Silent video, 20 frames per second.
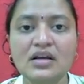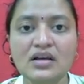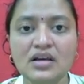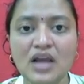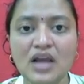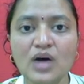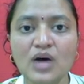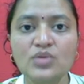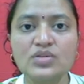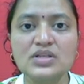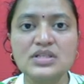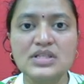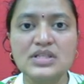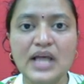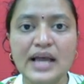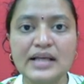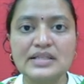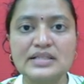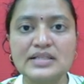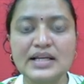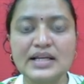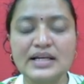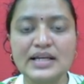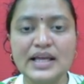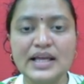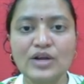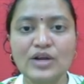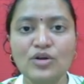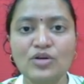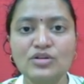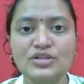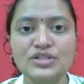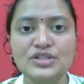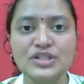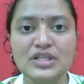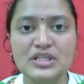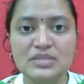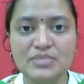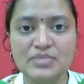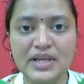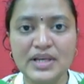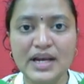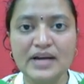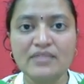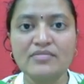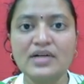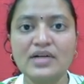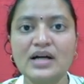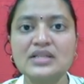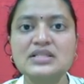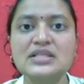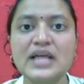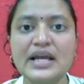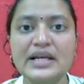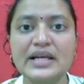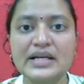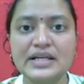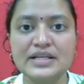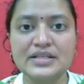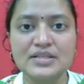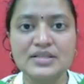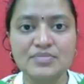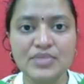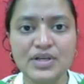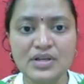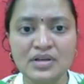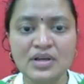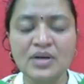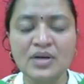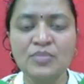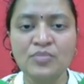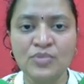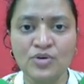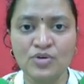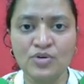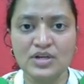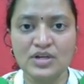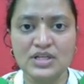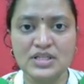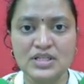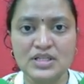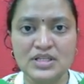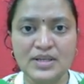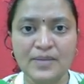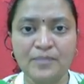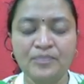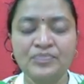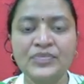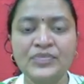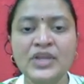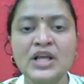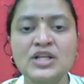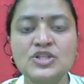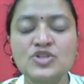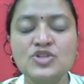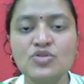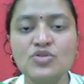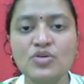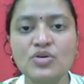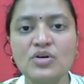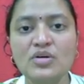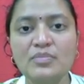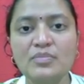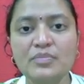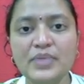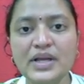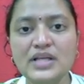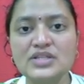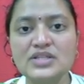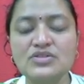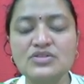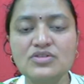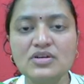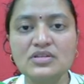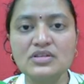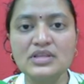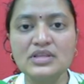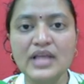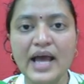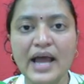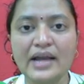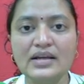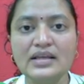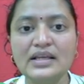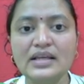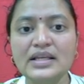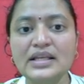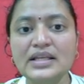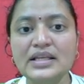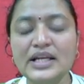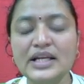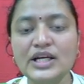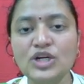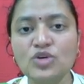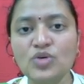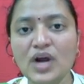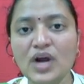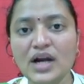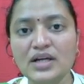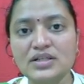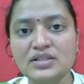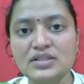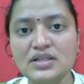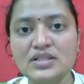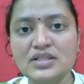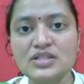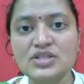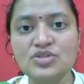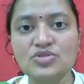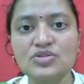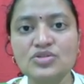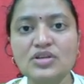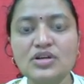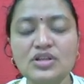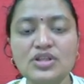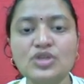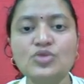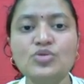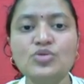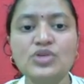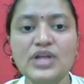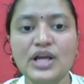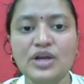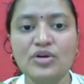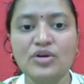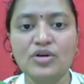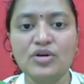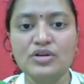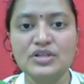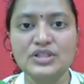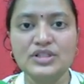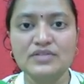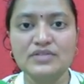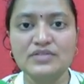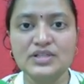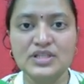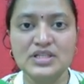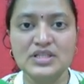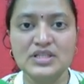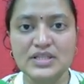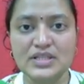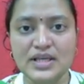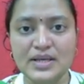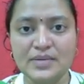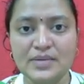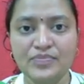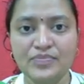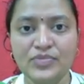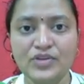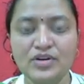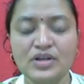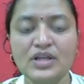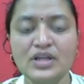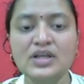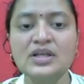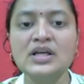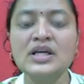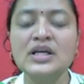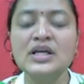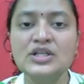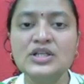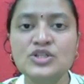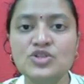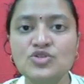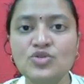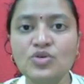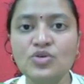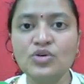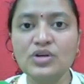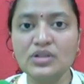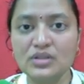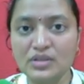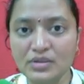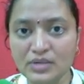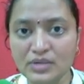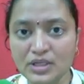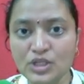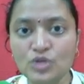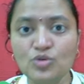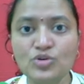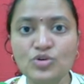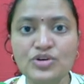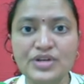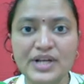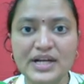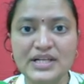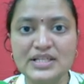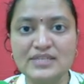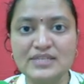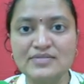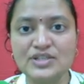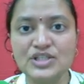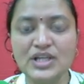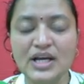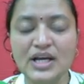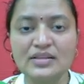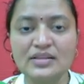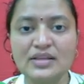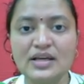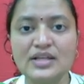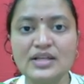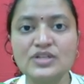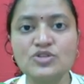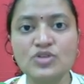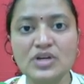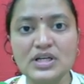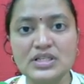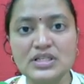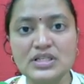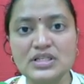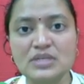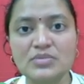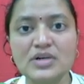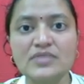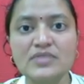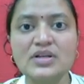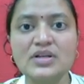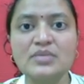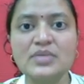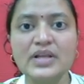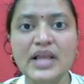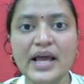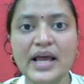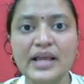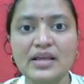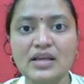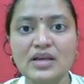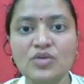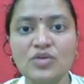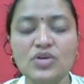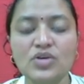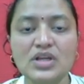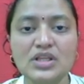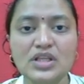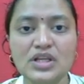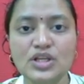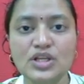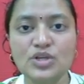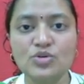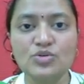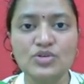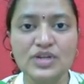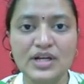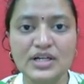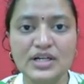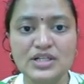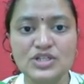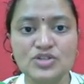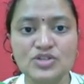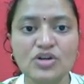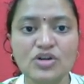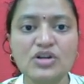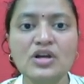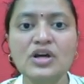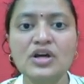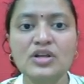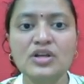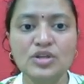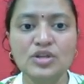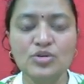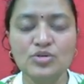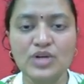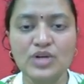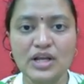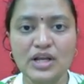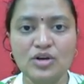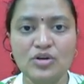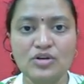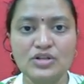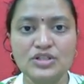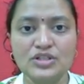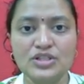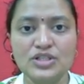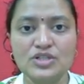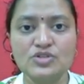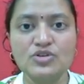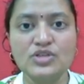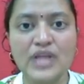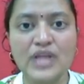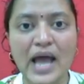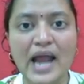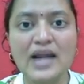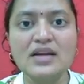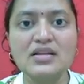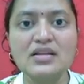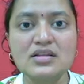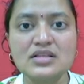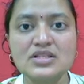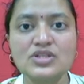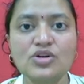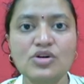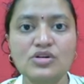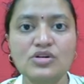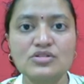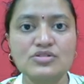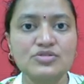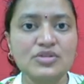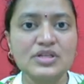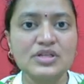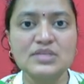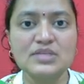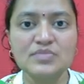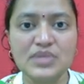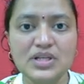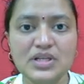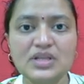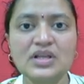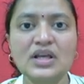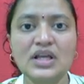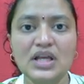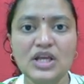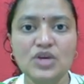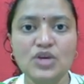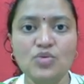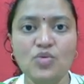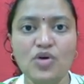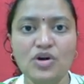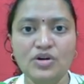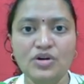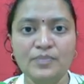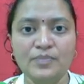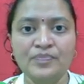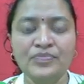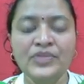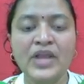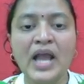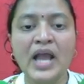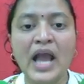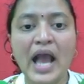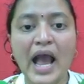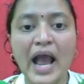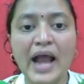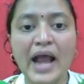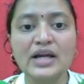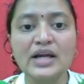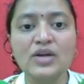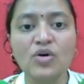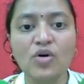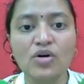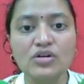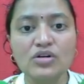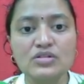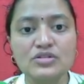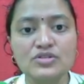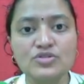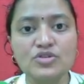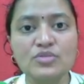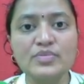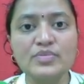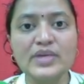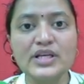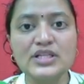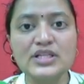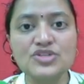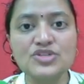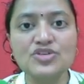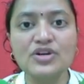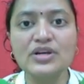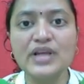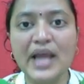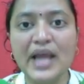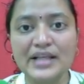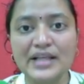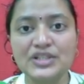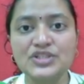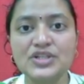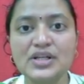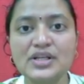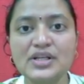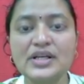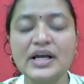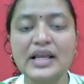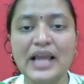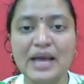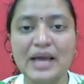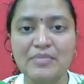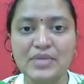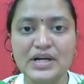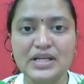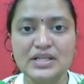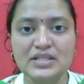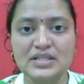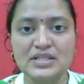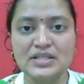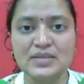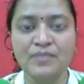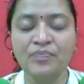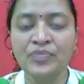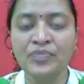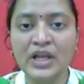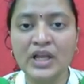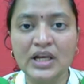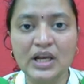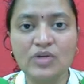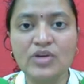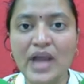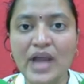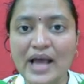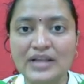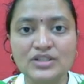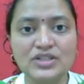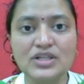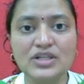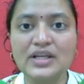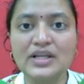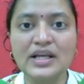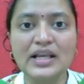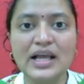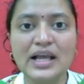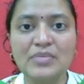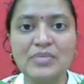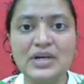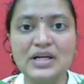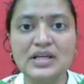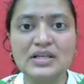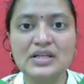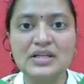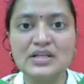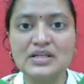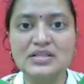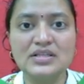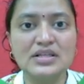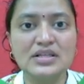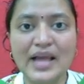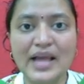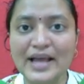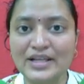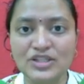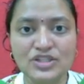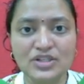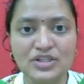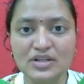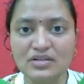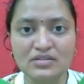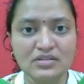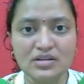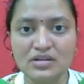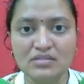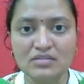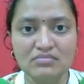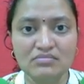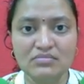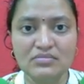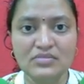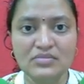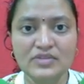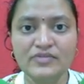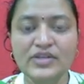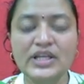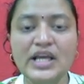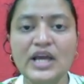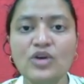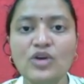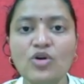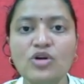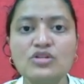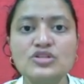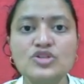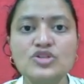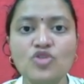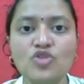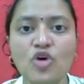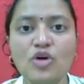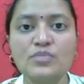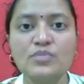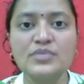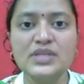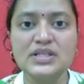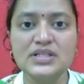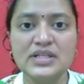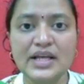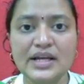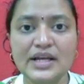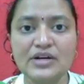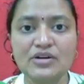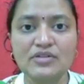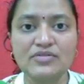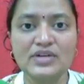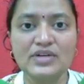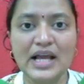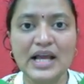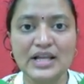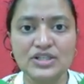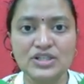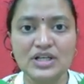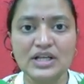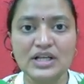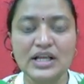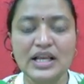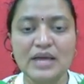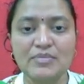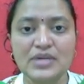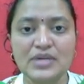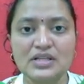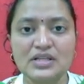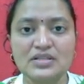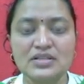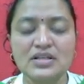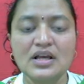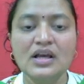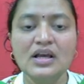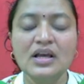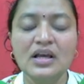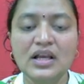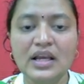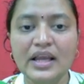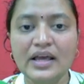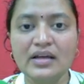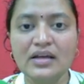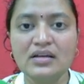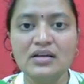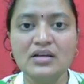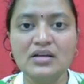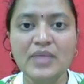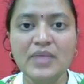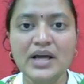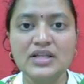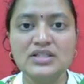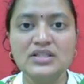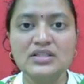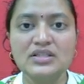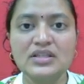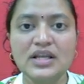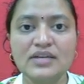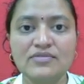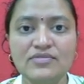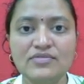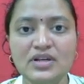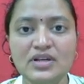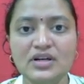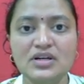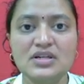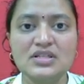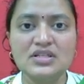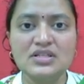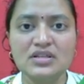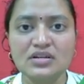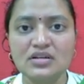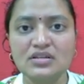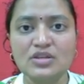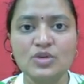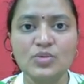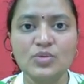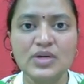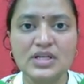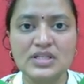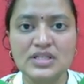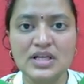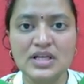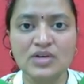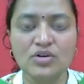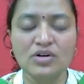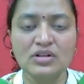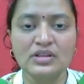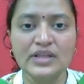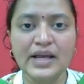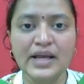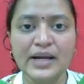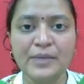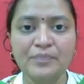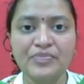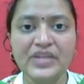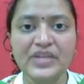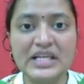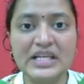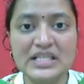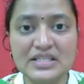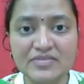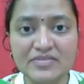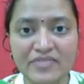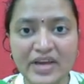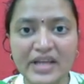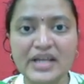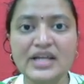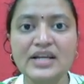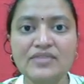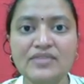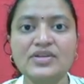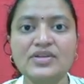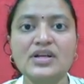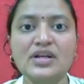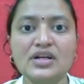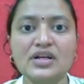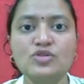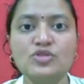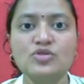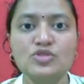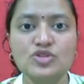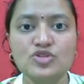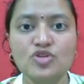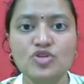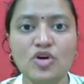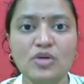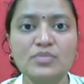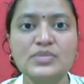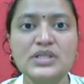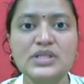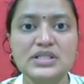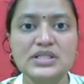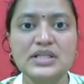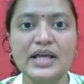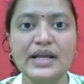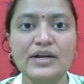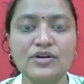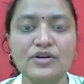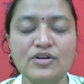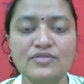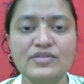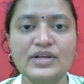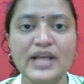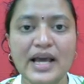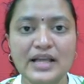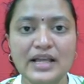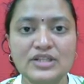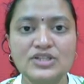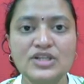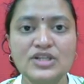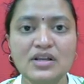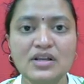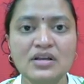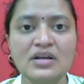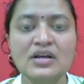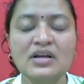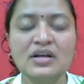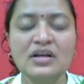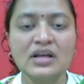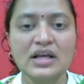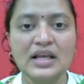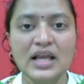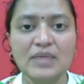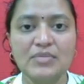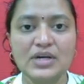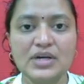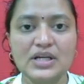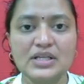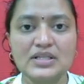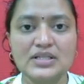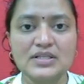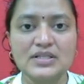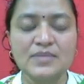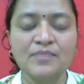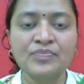Now the science and technology has been advanced and it has been progressing. So based on that he need to adjust to the new technology which is there. Okay, so the new trends which are there, so customer will be liking only the new trends or new technology, so that risk also is been involved. And also based on natural calamities. Now natural calamity, it is a natural thing, we cannot stop these kind of a natural calamities. Like imagine that floods, earthquakes and all that, it is very difficult to stop these kind of a natural calamities.